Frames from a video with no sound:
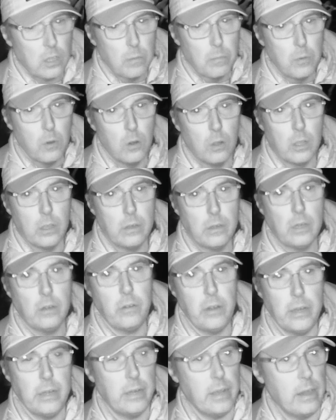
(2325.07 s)
to the bowling
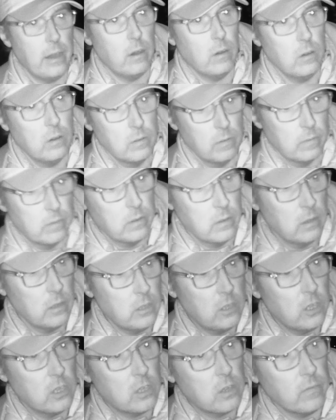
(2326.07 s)
green now.
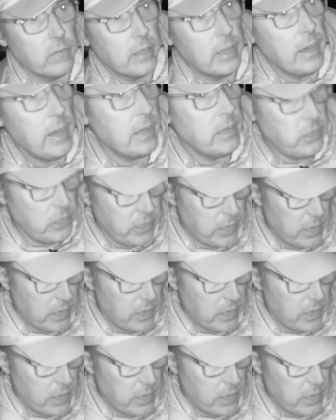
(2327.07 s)
It's just over the hedge